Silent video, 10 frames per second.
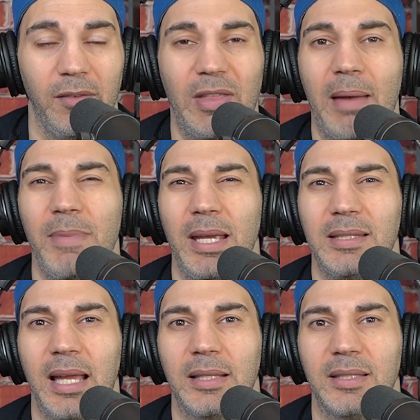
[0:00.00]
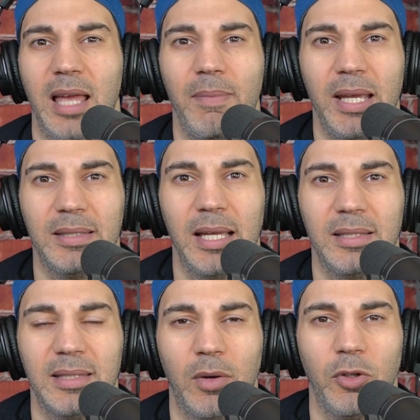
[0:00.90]
if that makes sense. Does that make
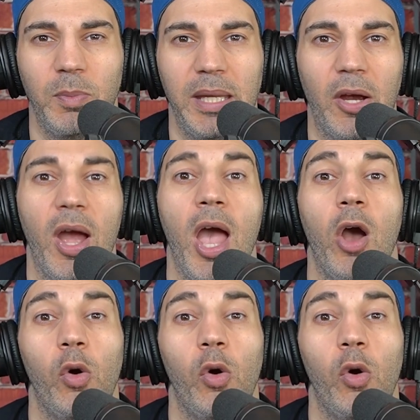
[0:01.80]
sense? Stick with me here.